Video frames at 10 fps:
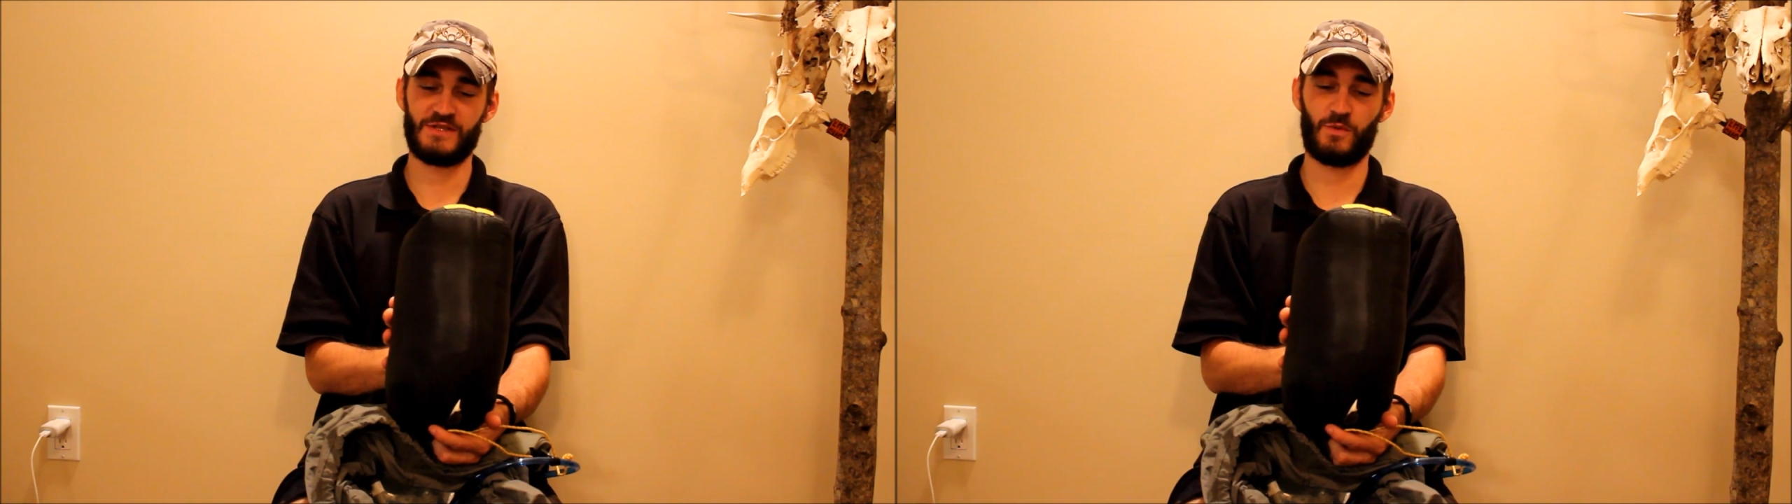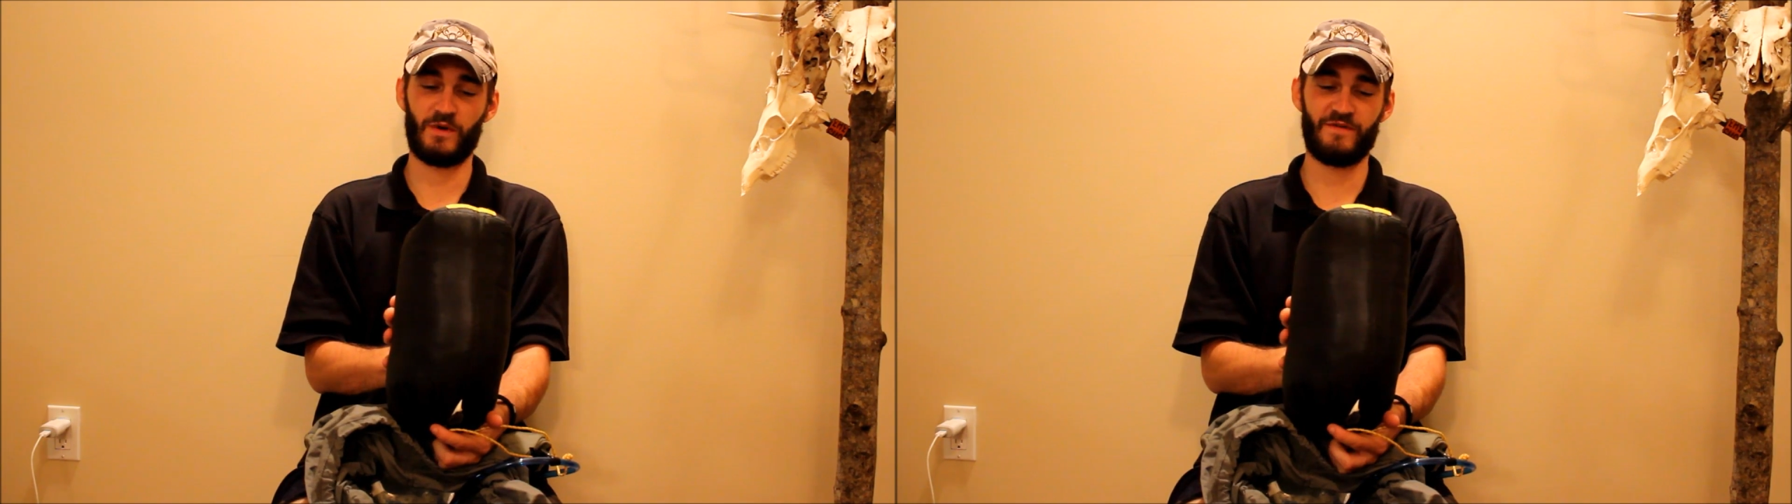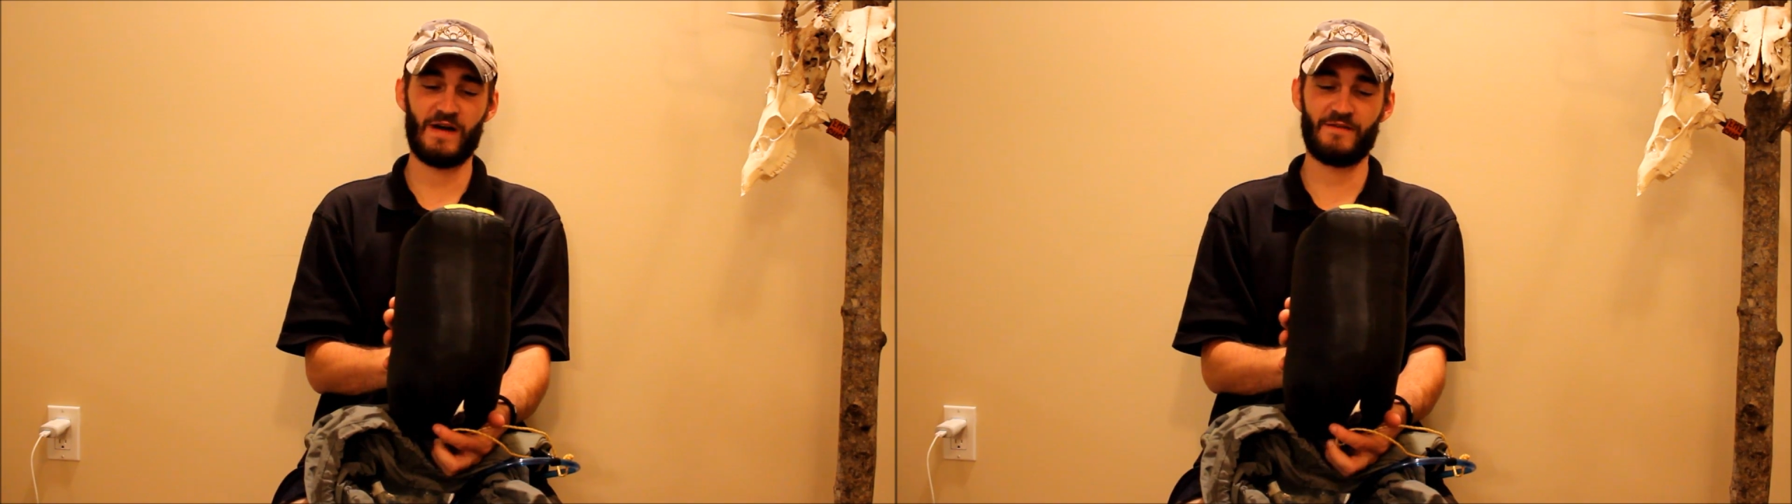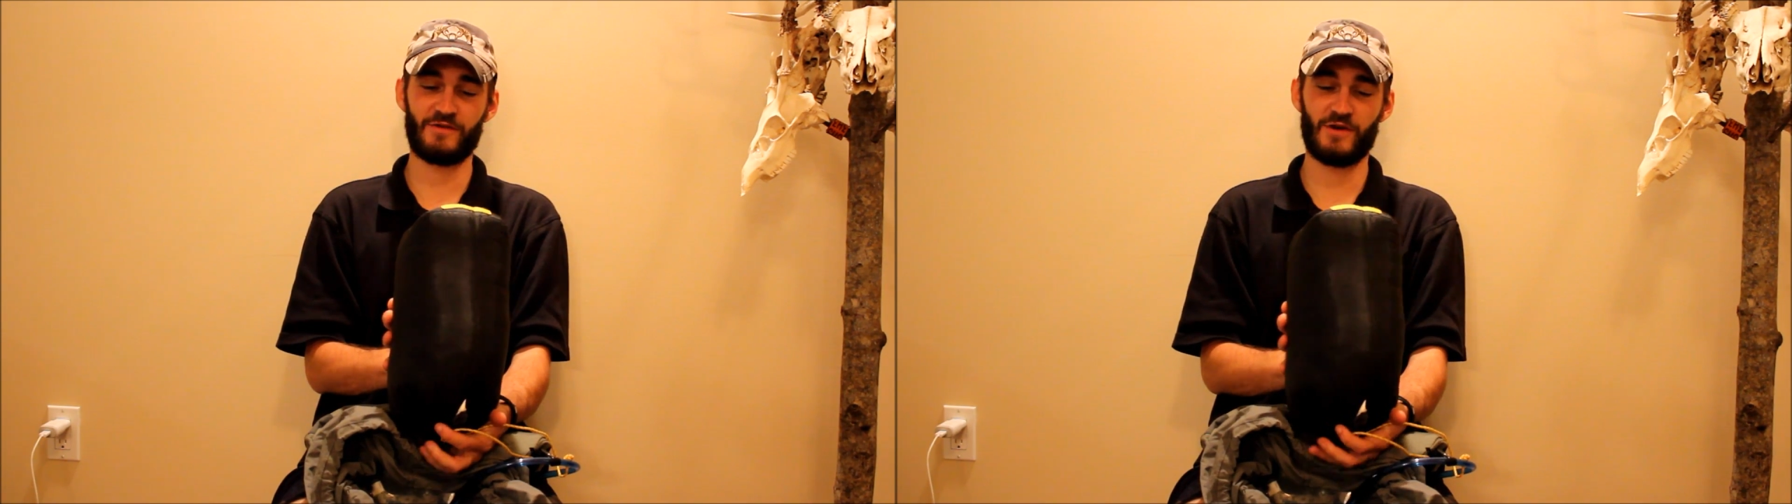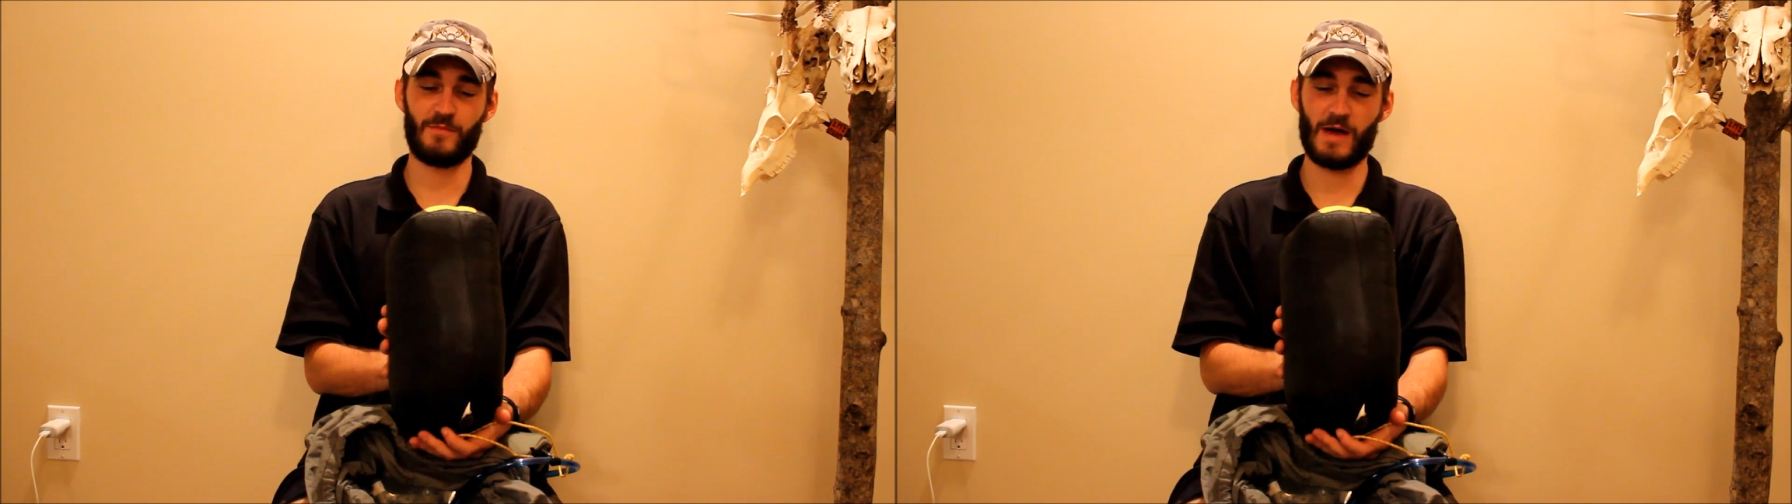
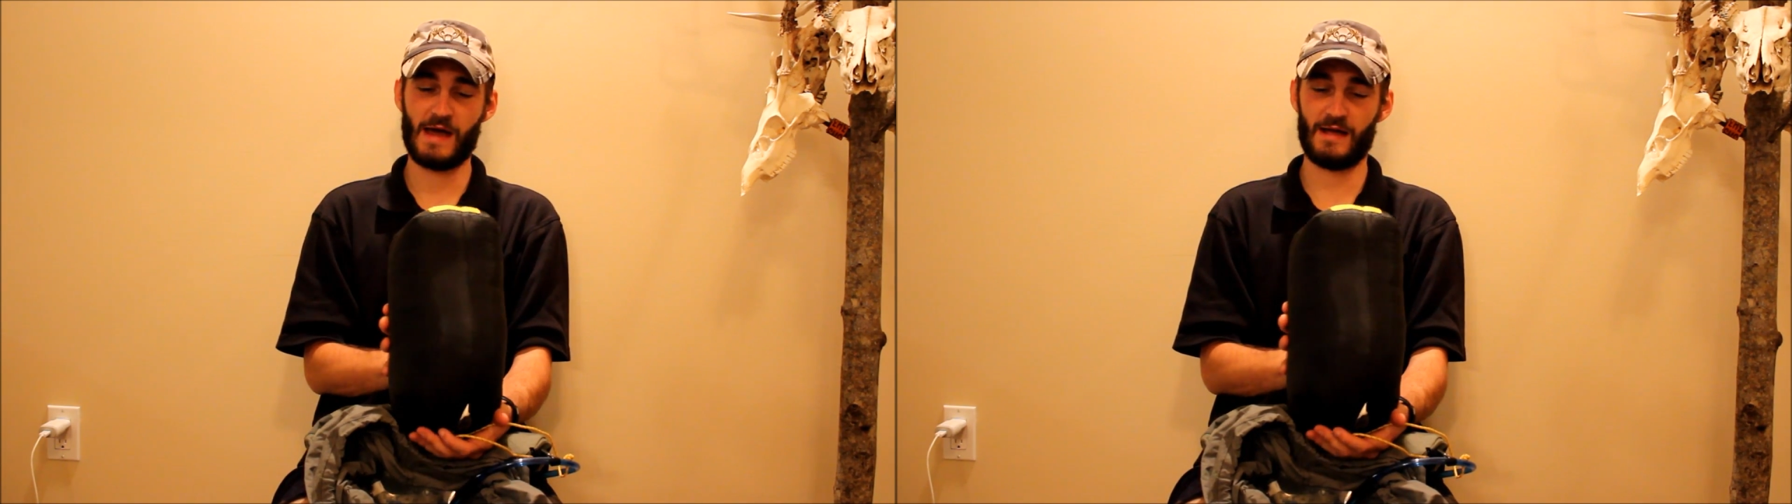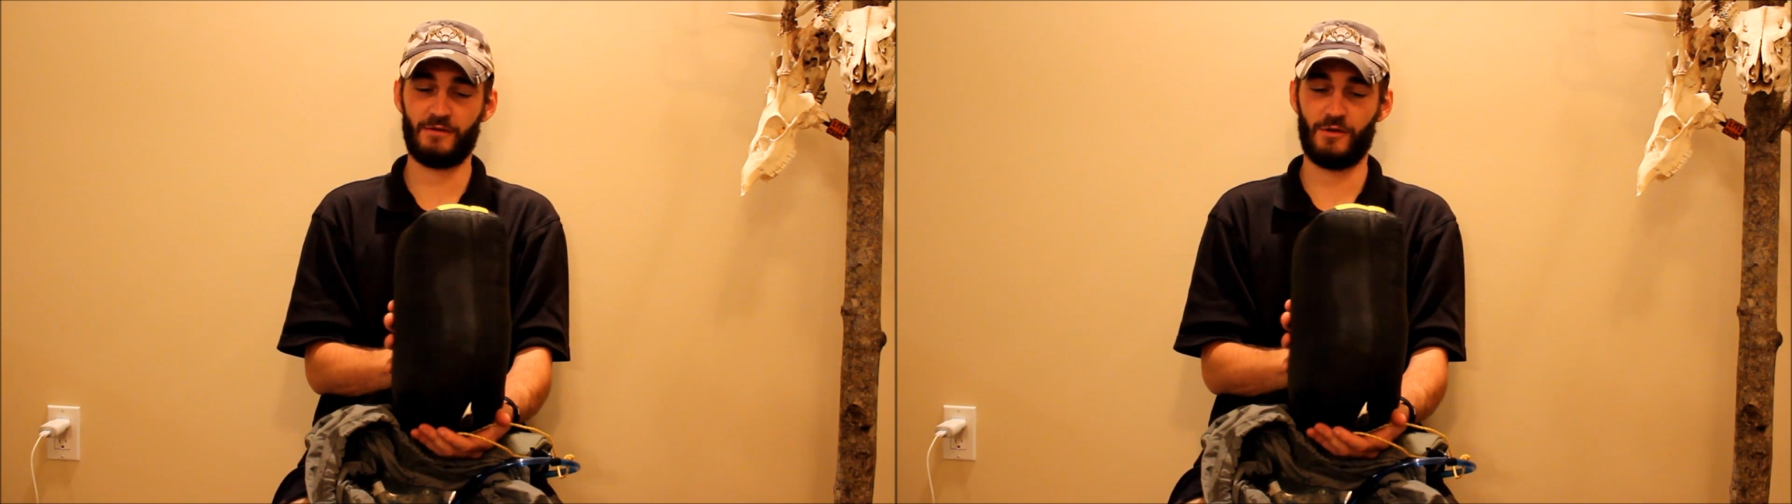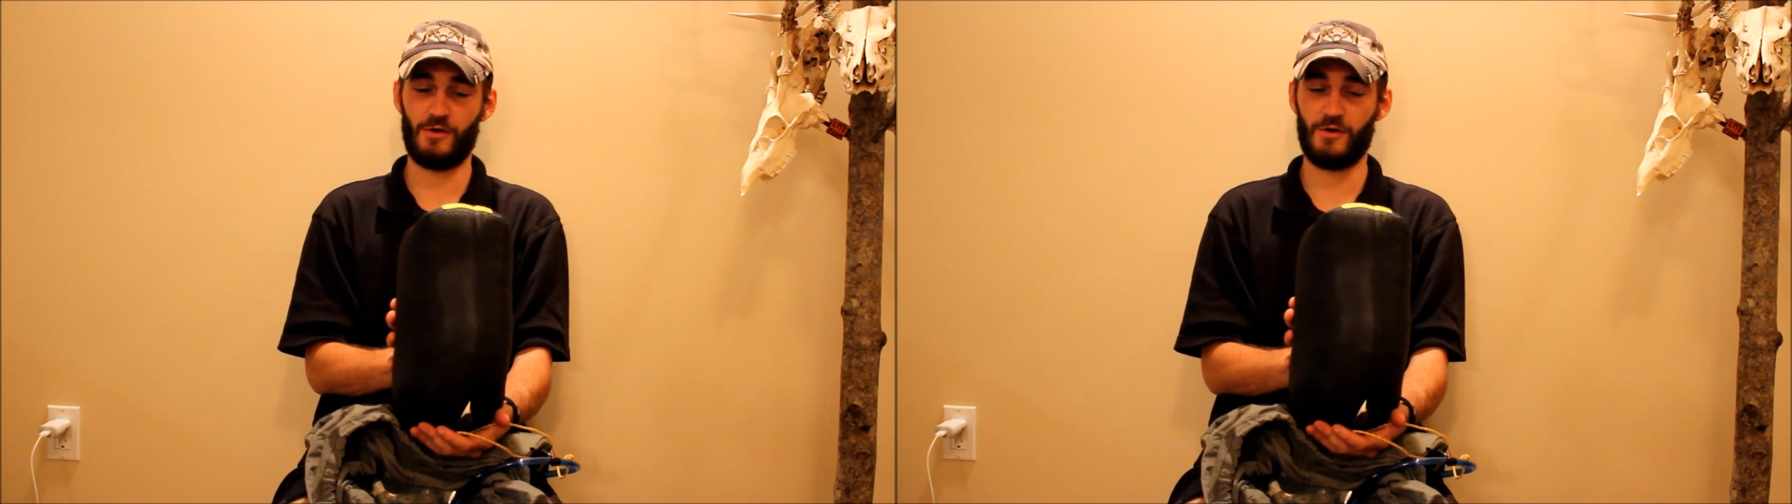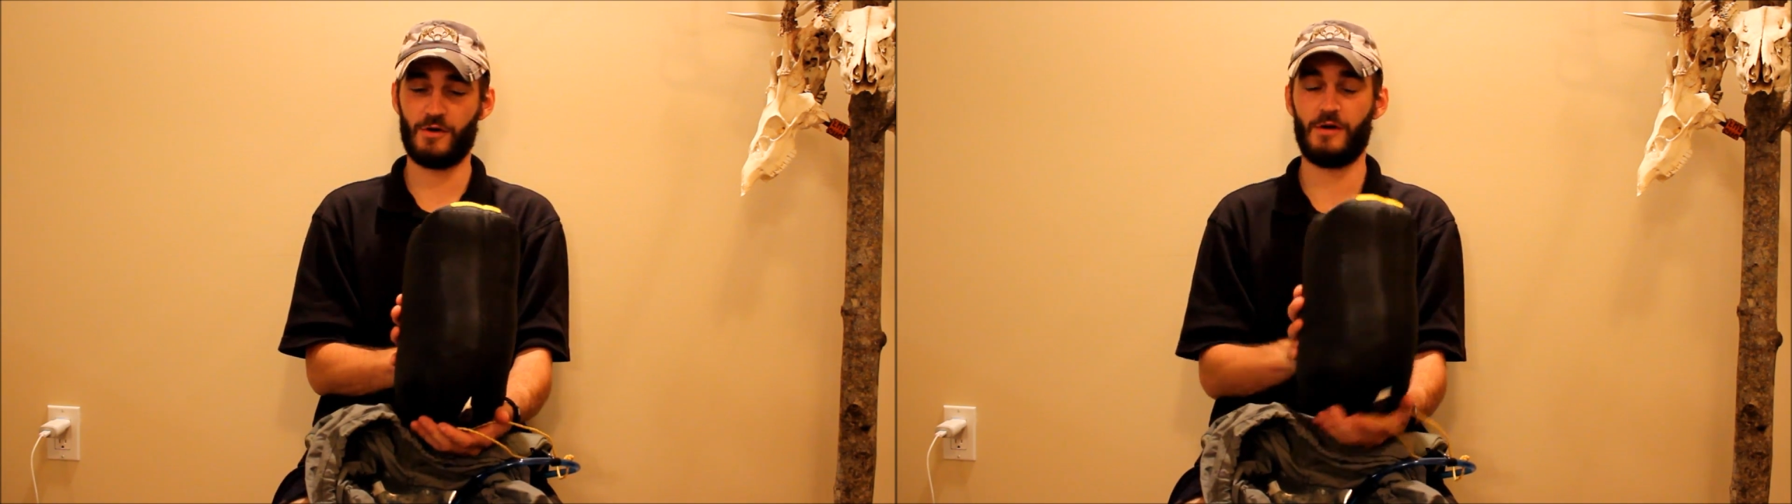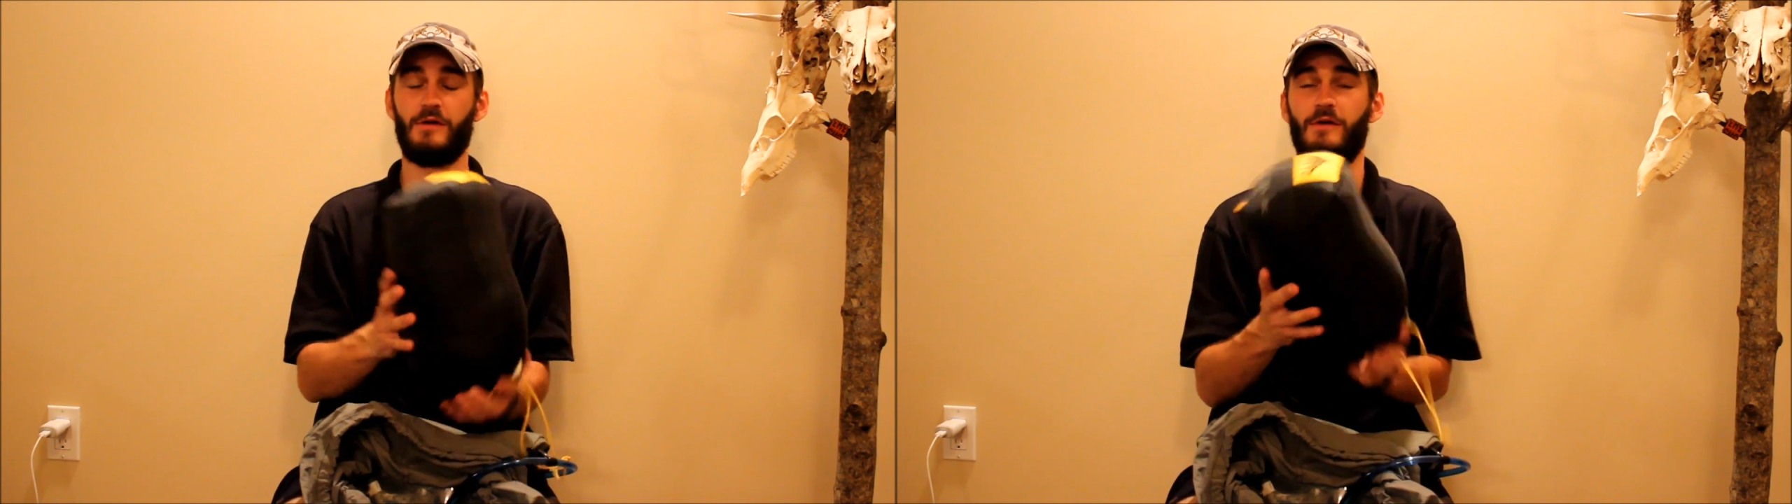25-degree bag,
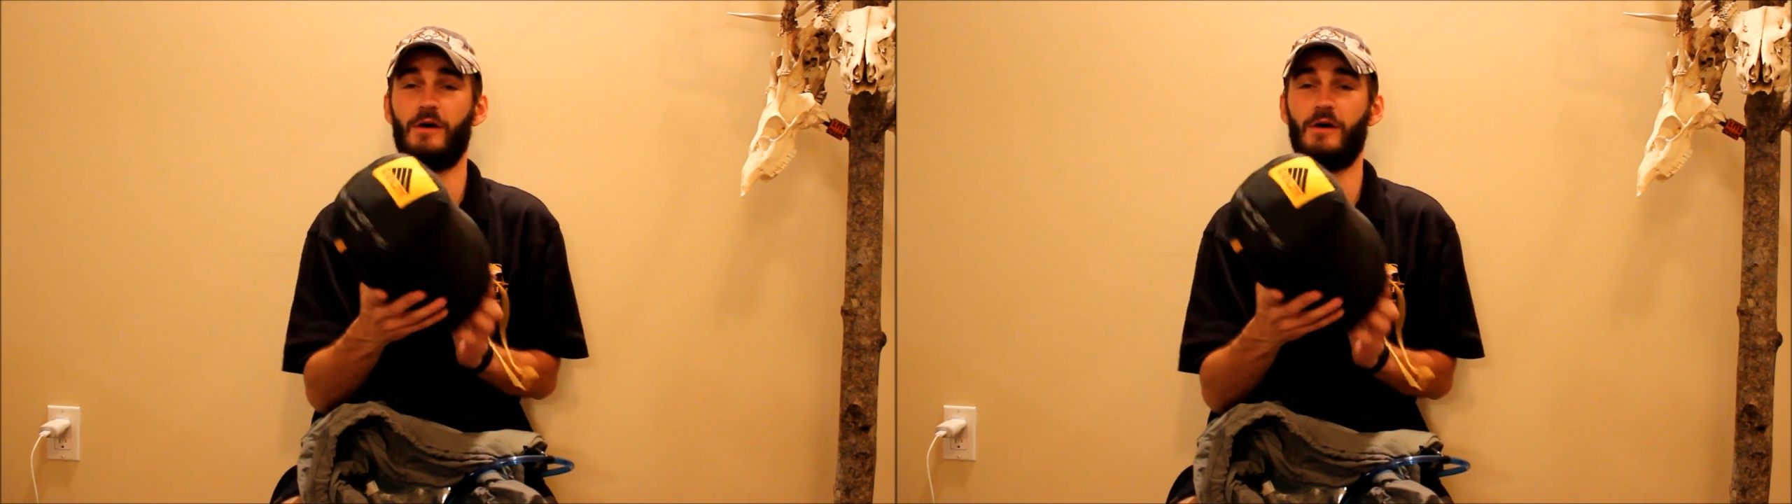long.